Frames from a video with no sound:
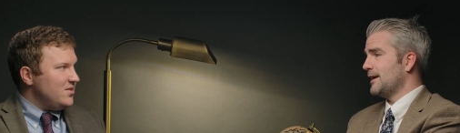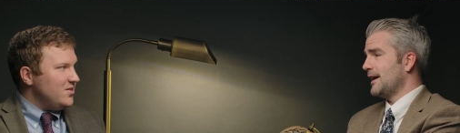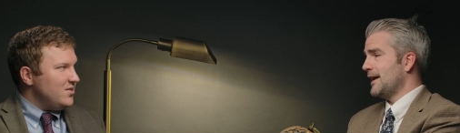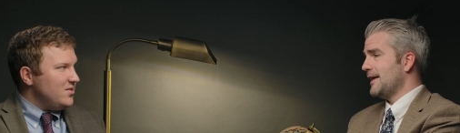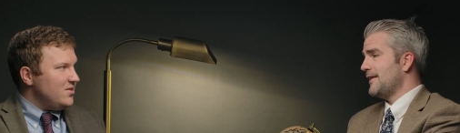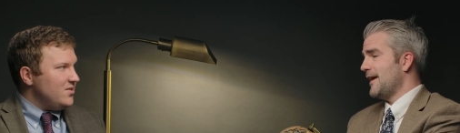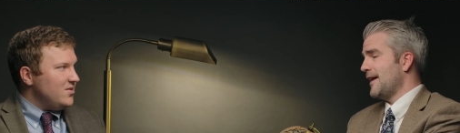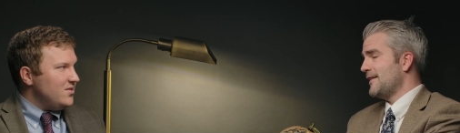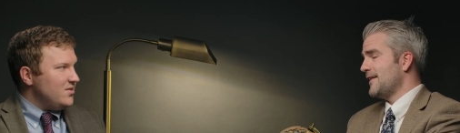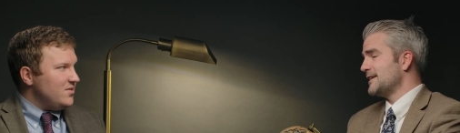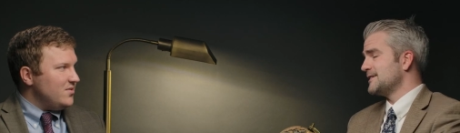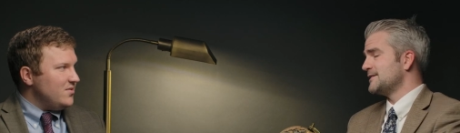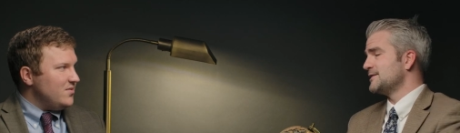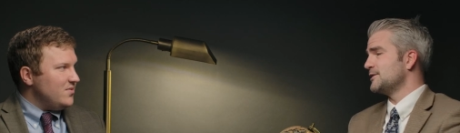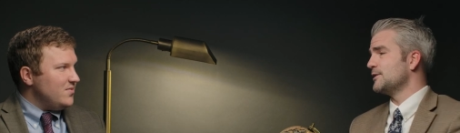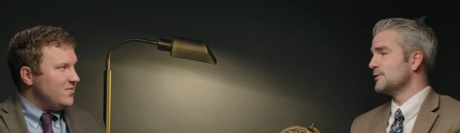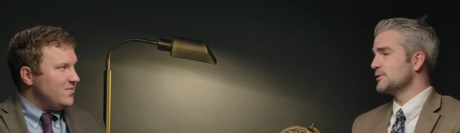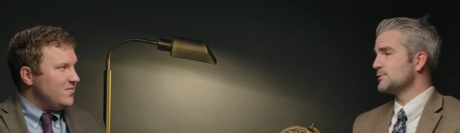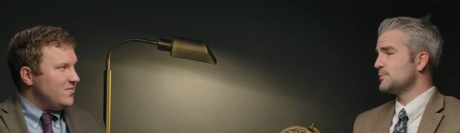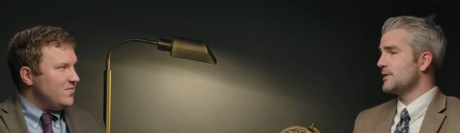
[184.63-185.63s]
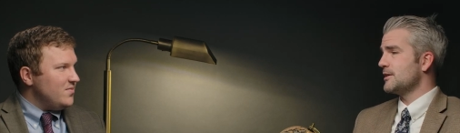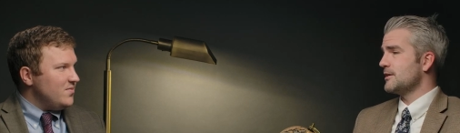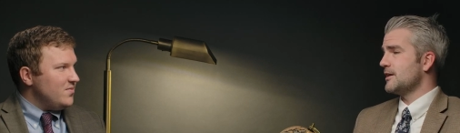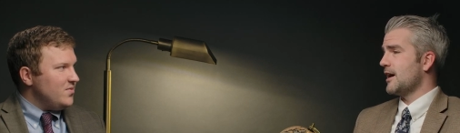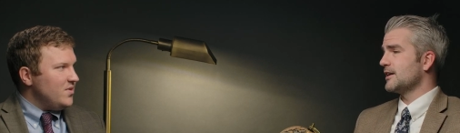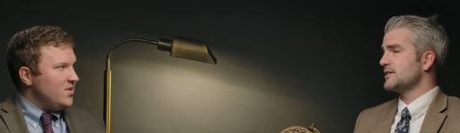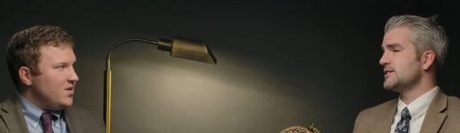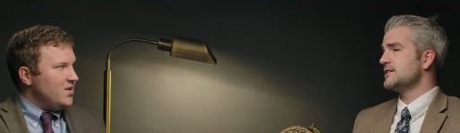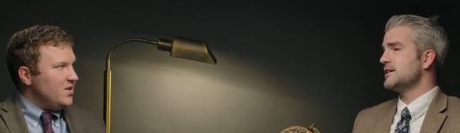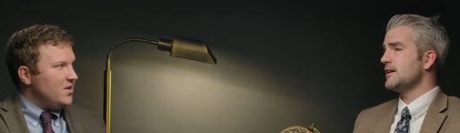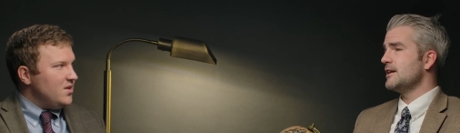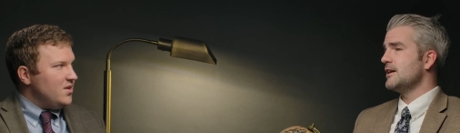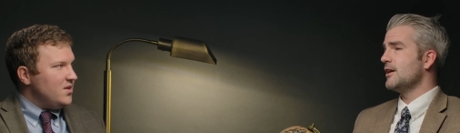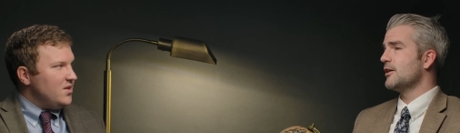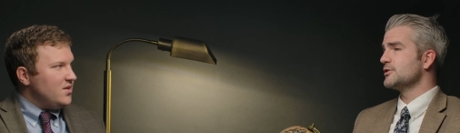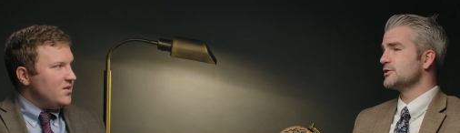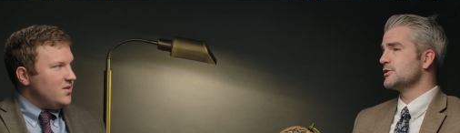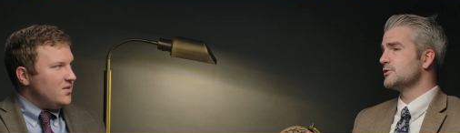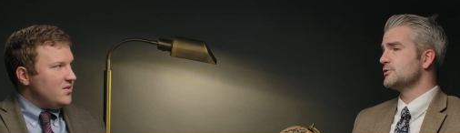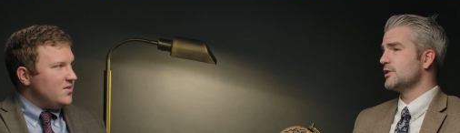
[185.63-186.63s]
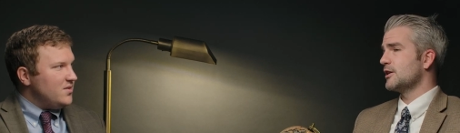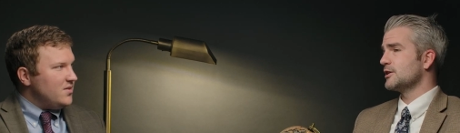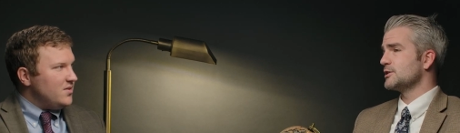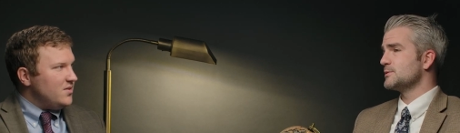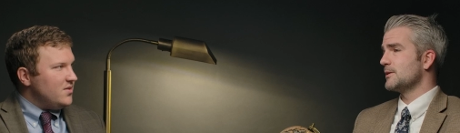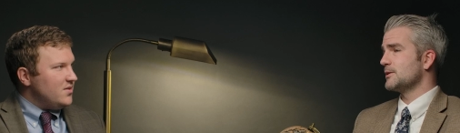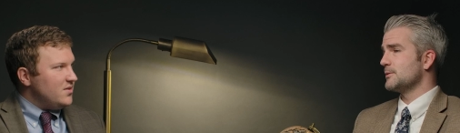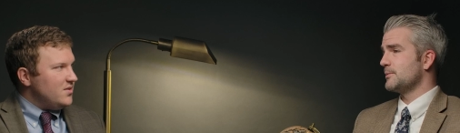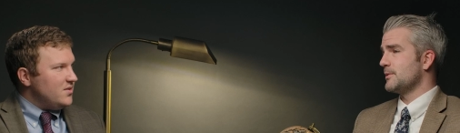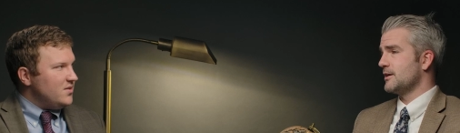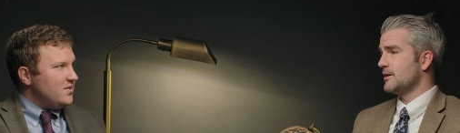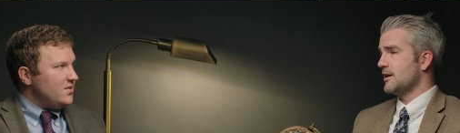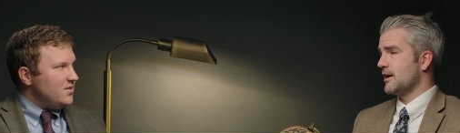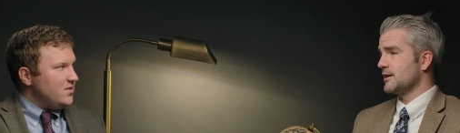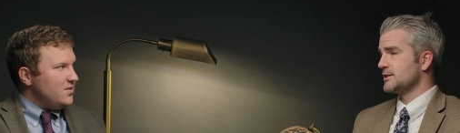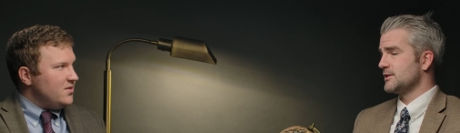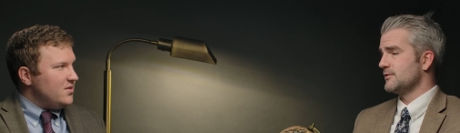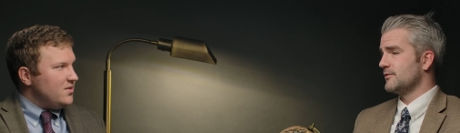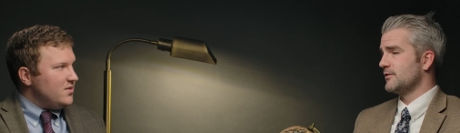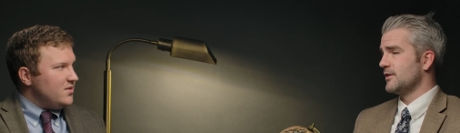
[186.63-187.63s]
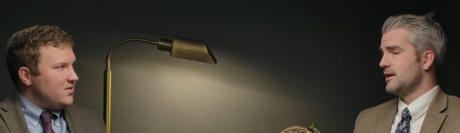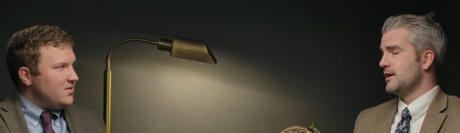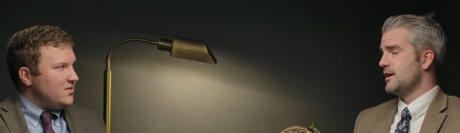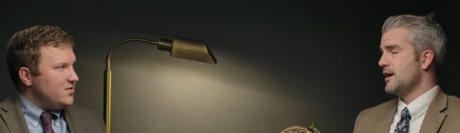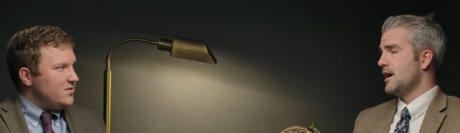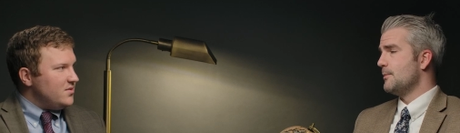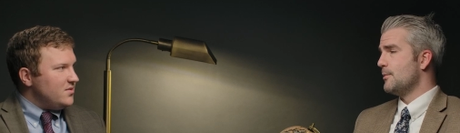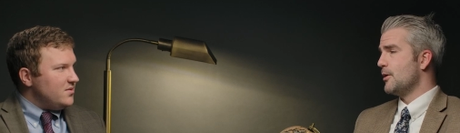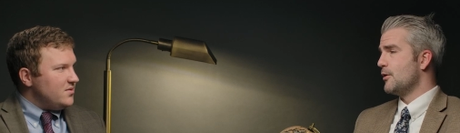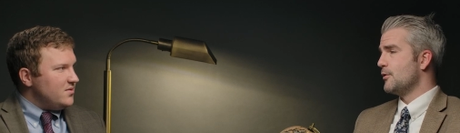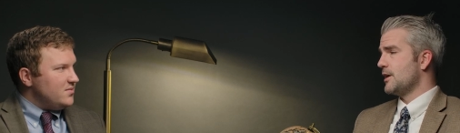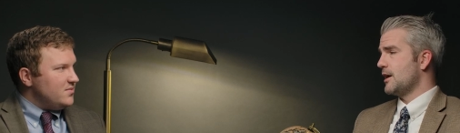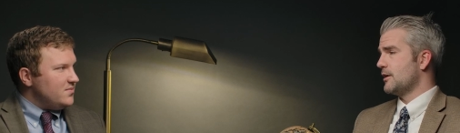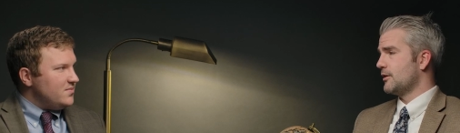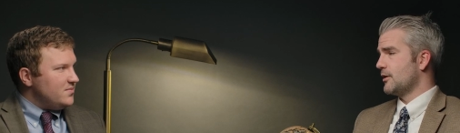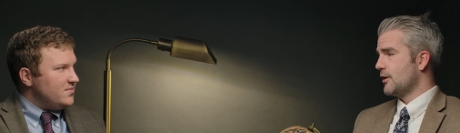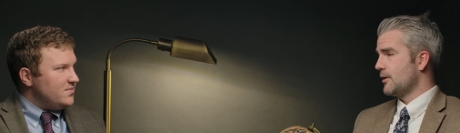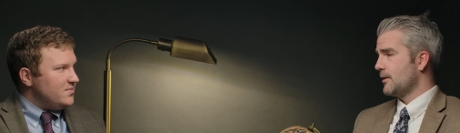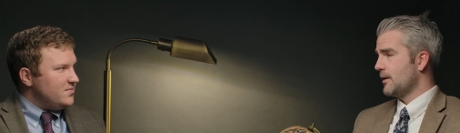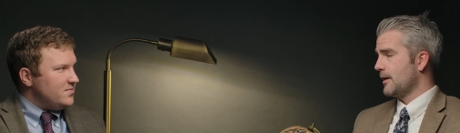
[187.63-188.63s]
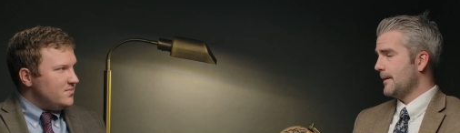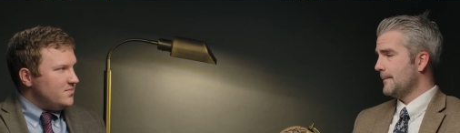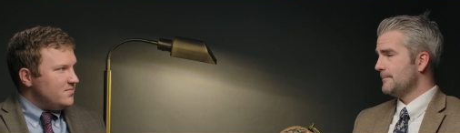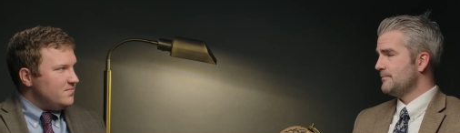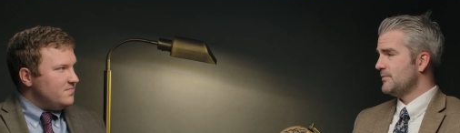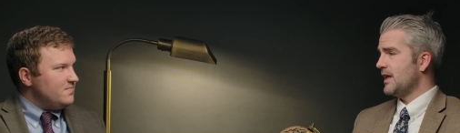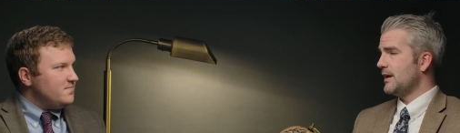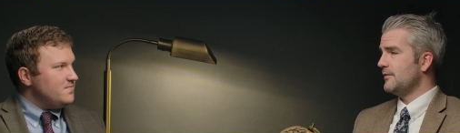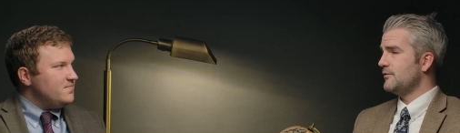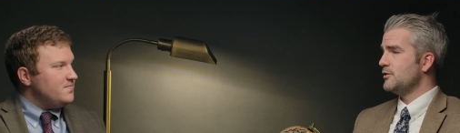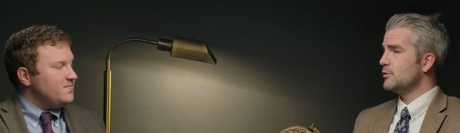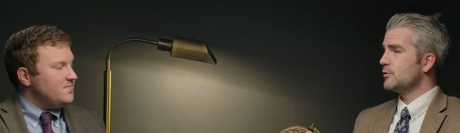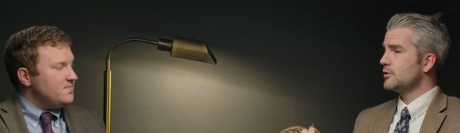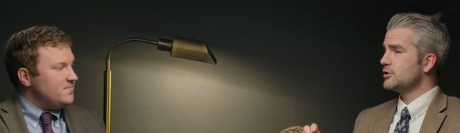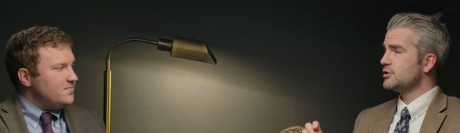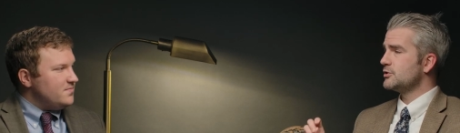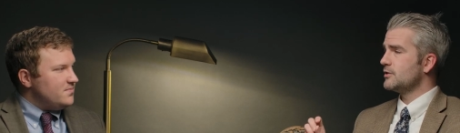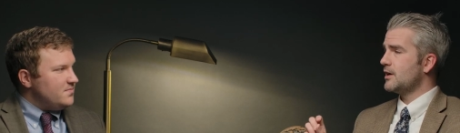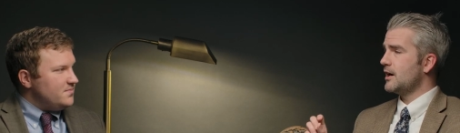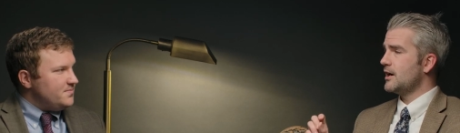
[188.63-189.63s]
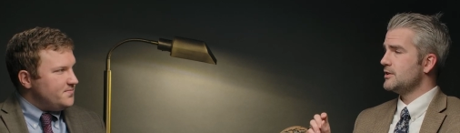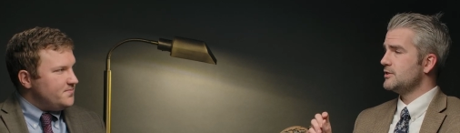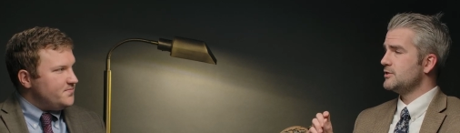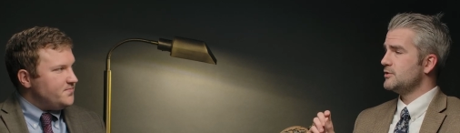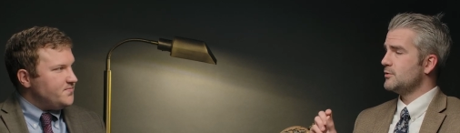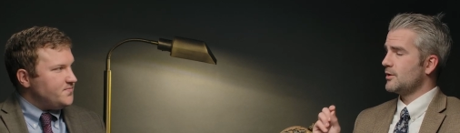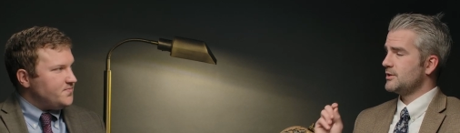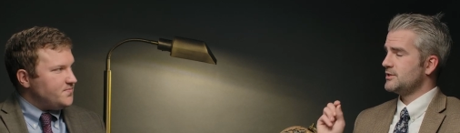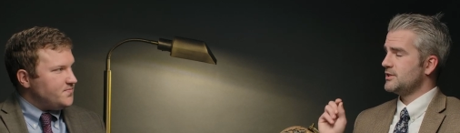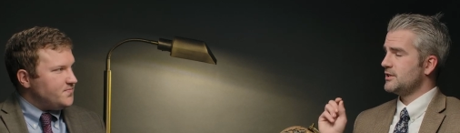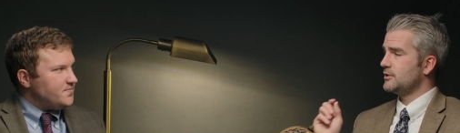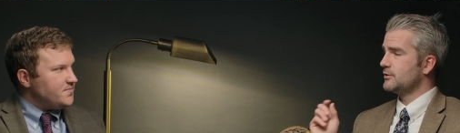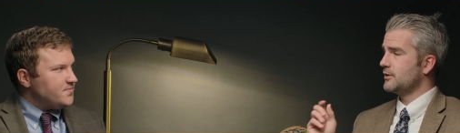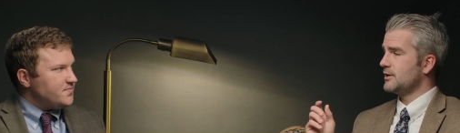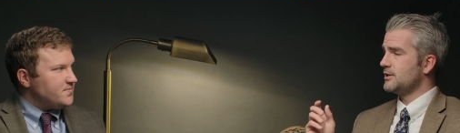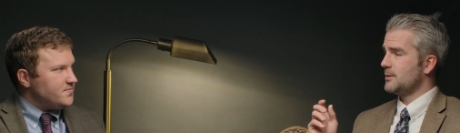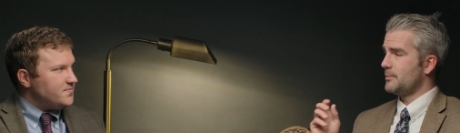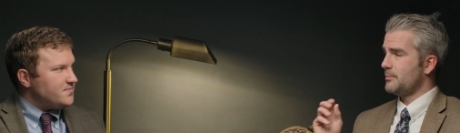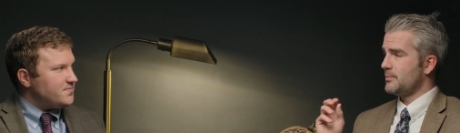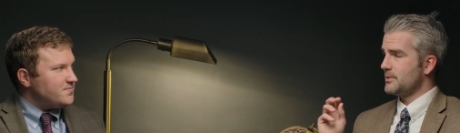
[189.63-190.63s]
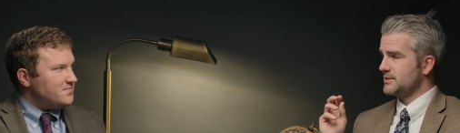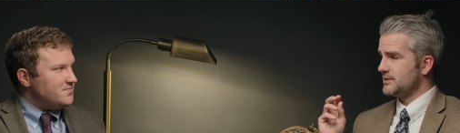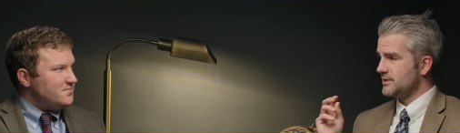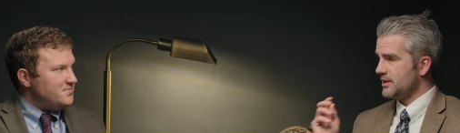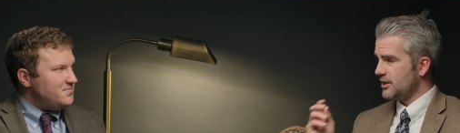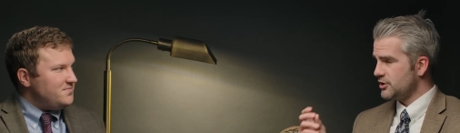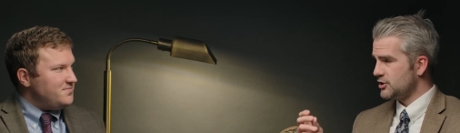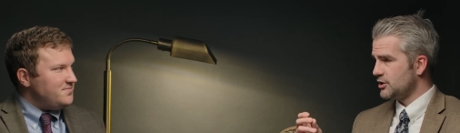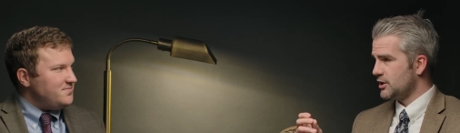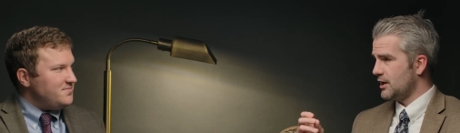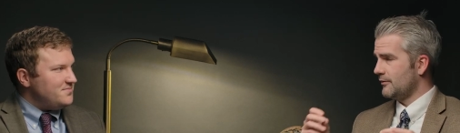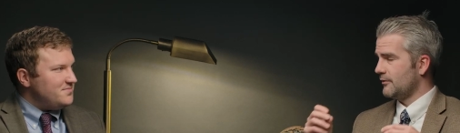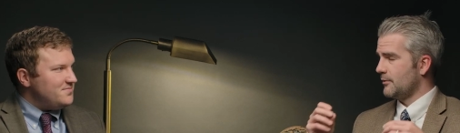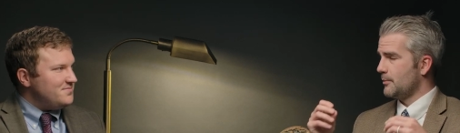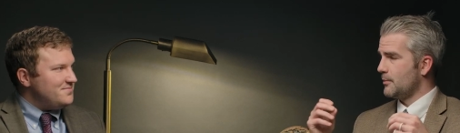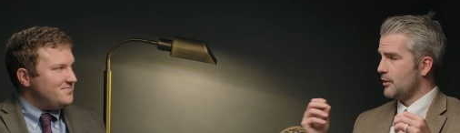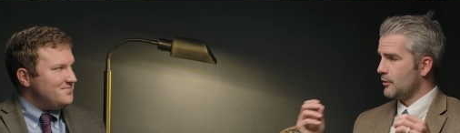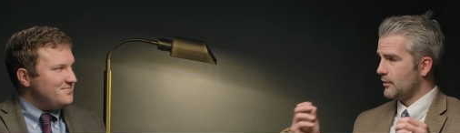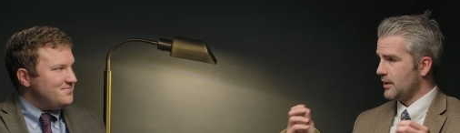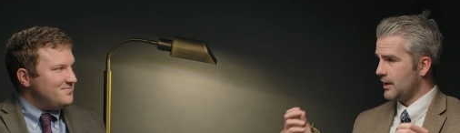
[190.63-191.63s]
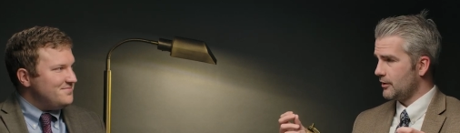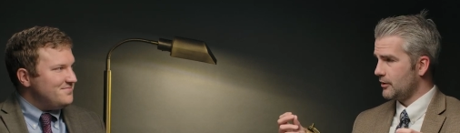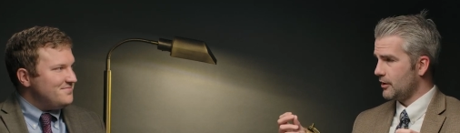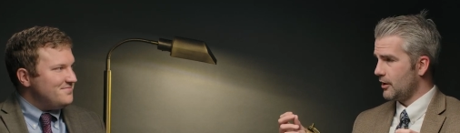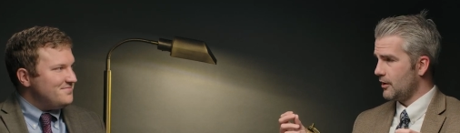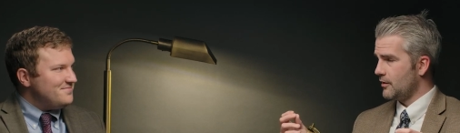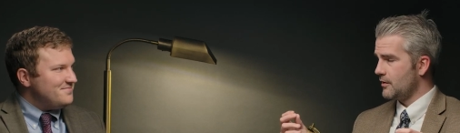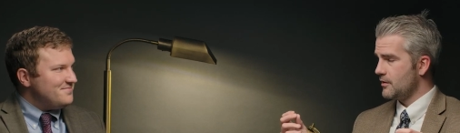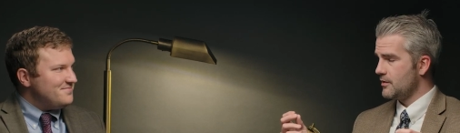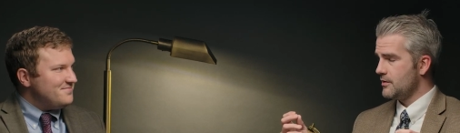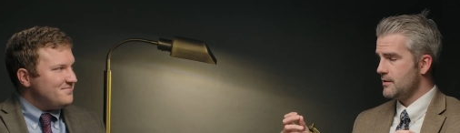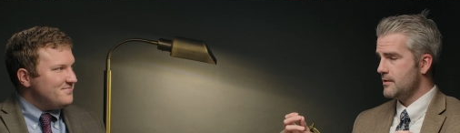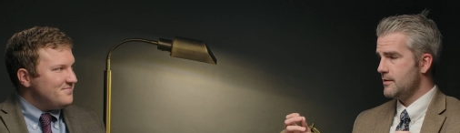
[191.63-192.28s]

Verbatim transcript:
Speaker 1: And that's Zeno's paradox. He also talks about the paradox of a bow and arrow, that if you are trying to articulate the position of a bow and arrow,